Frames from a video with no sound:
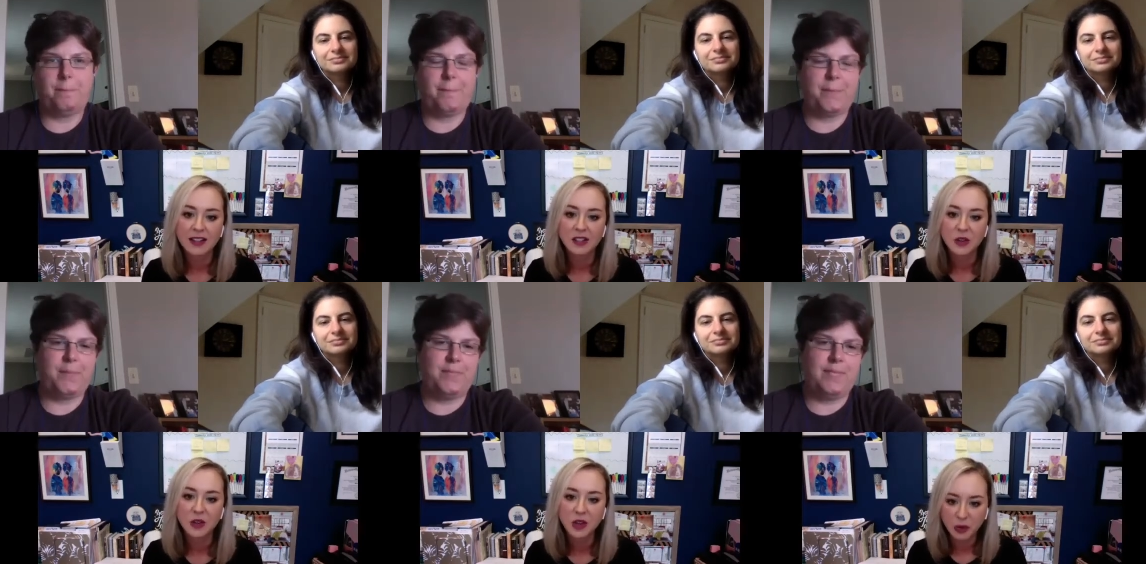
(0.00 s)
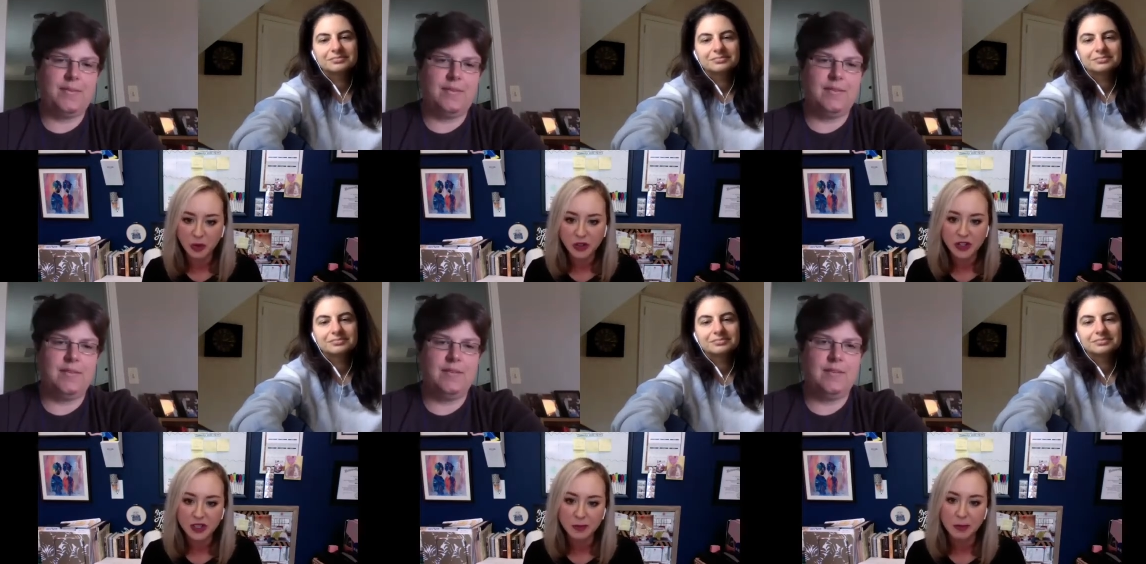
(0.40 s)
Speaker 1: And so you
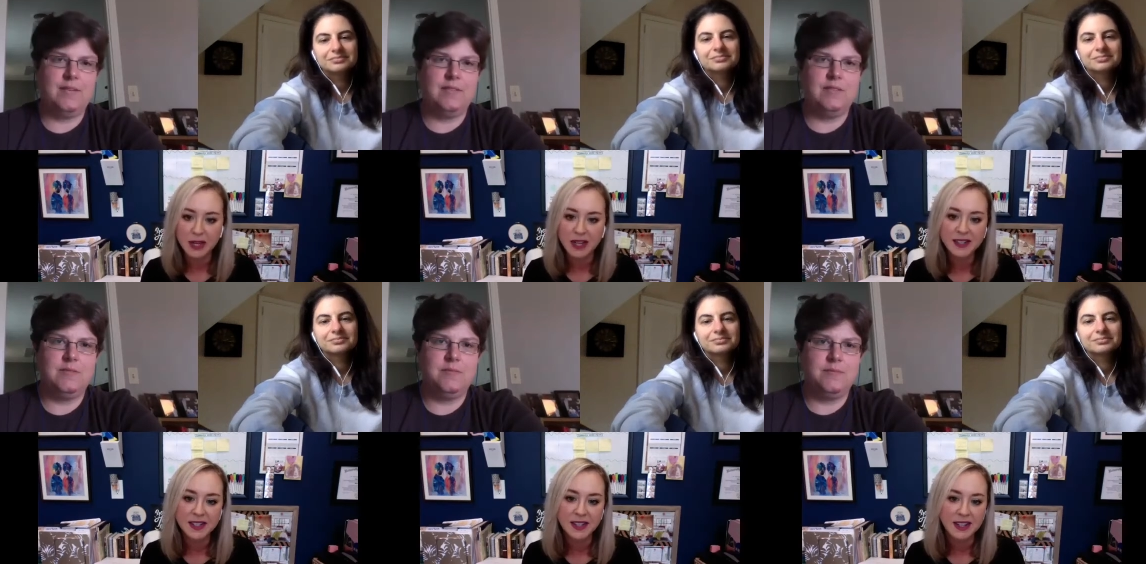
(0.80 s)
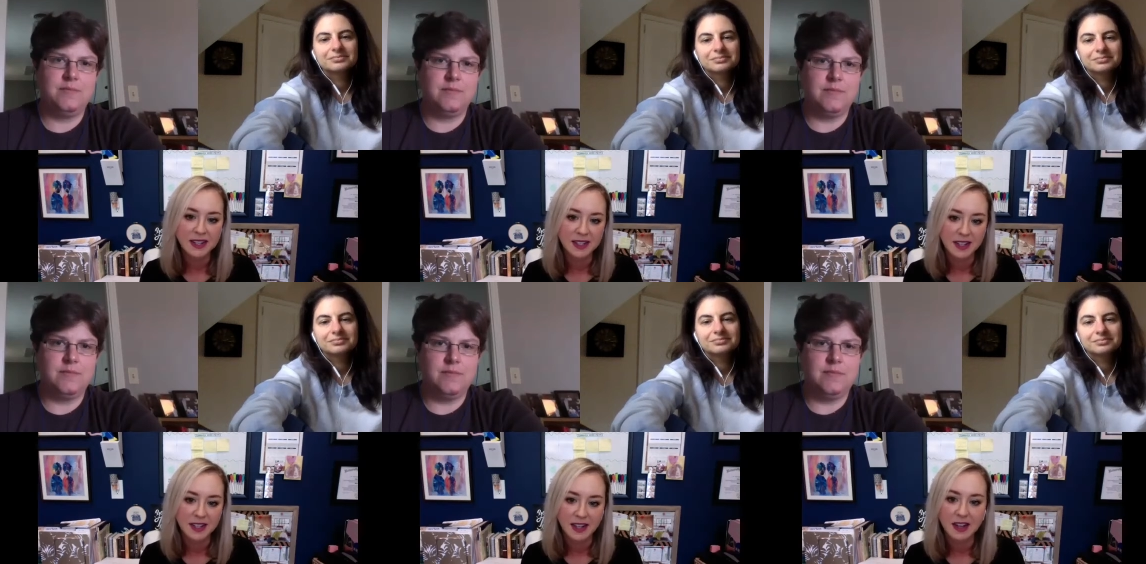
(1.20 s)
were just piecing
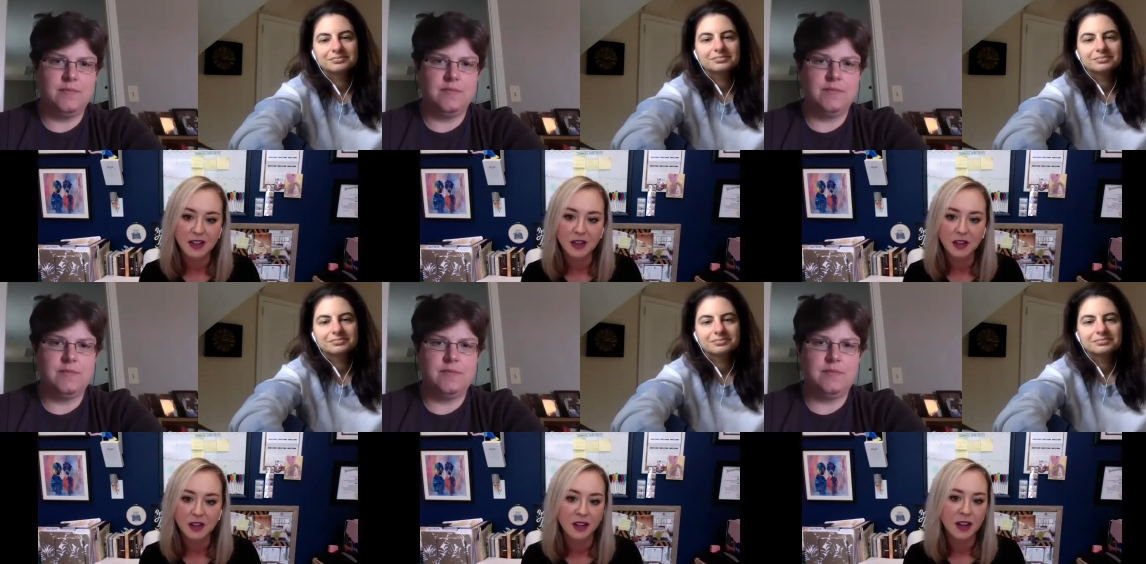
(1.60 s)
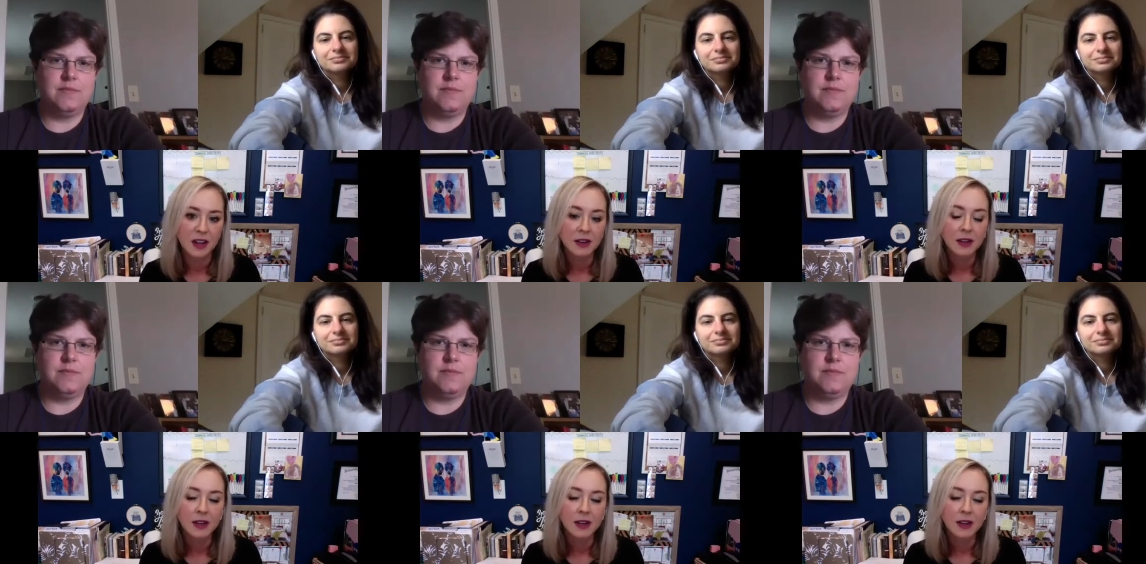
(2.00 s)
it together.